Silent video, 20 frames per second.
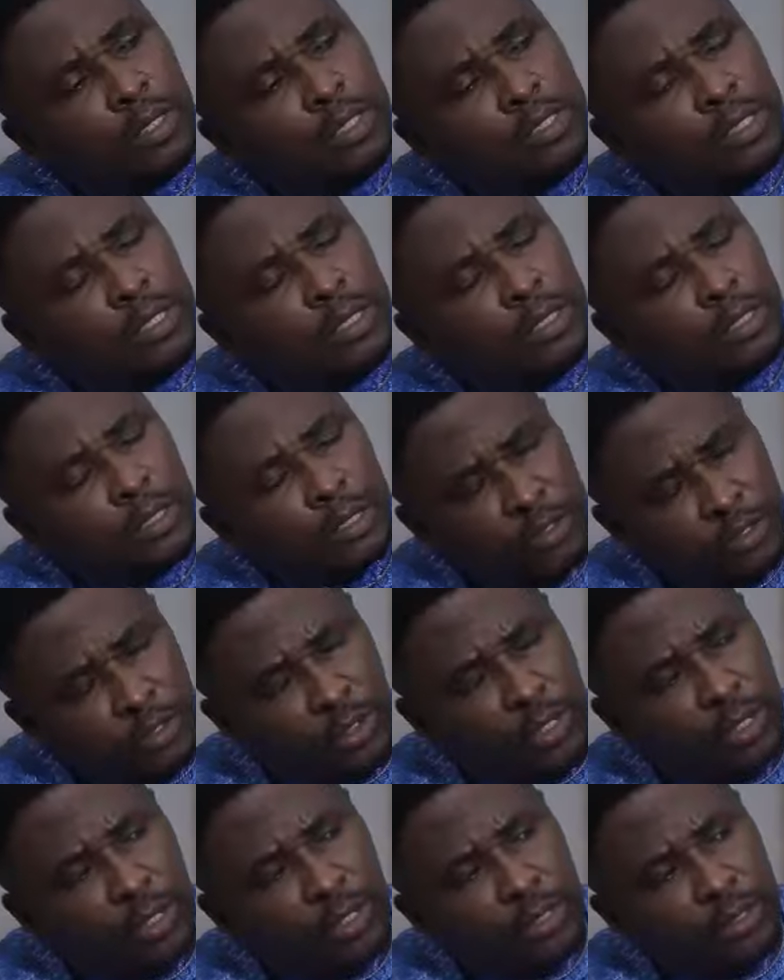Lizzie,
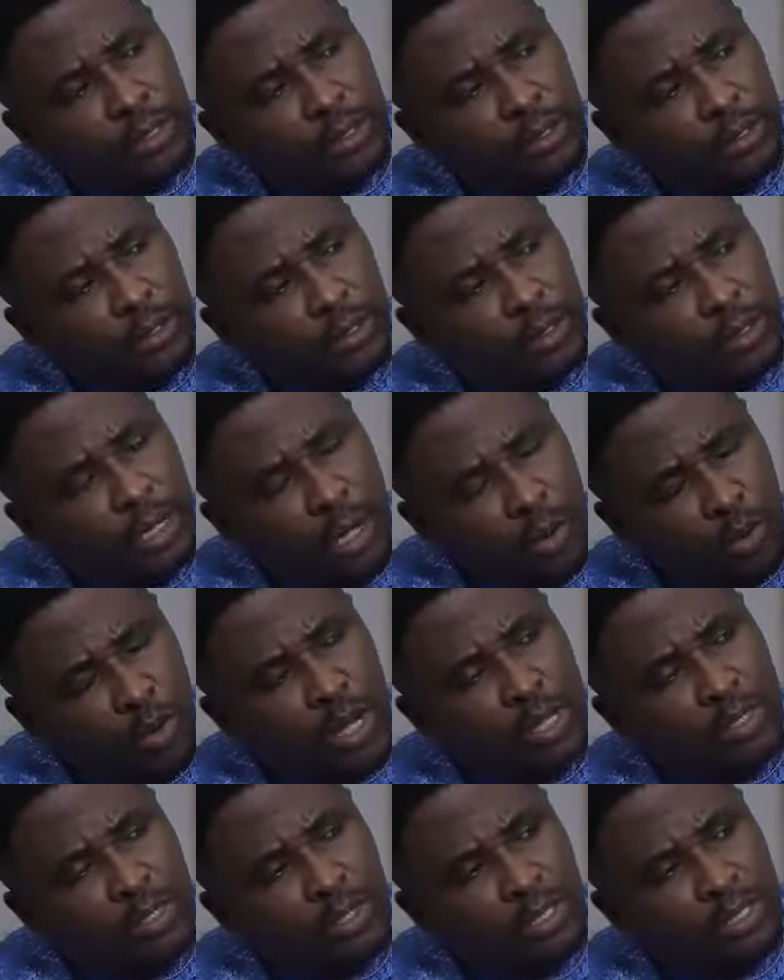it's okay. I
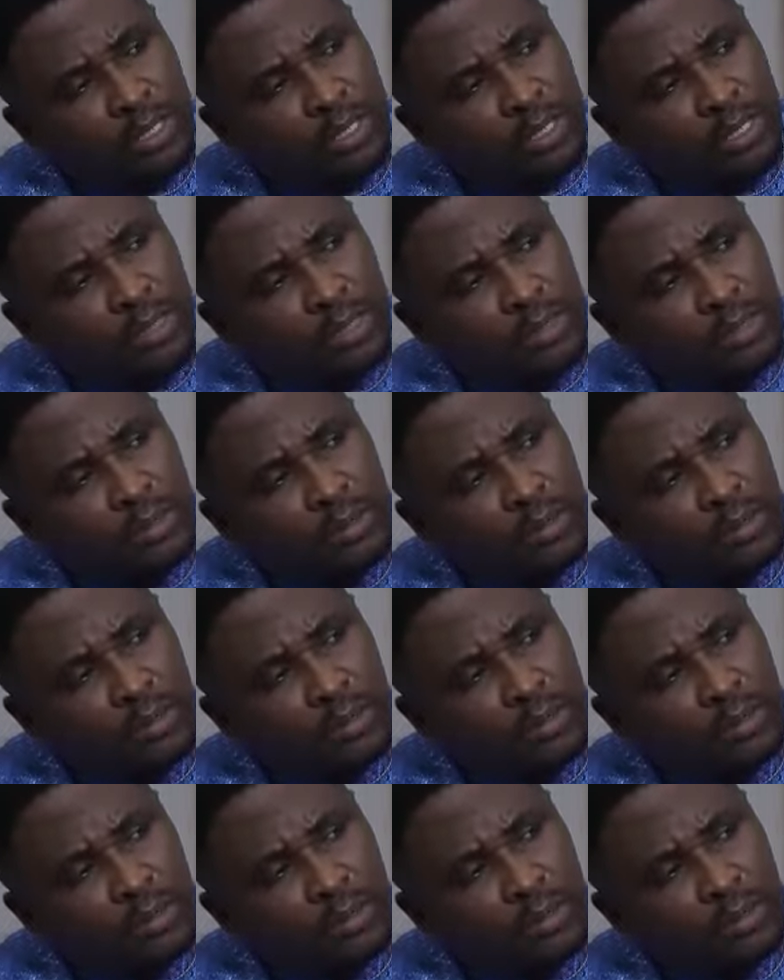will handle it.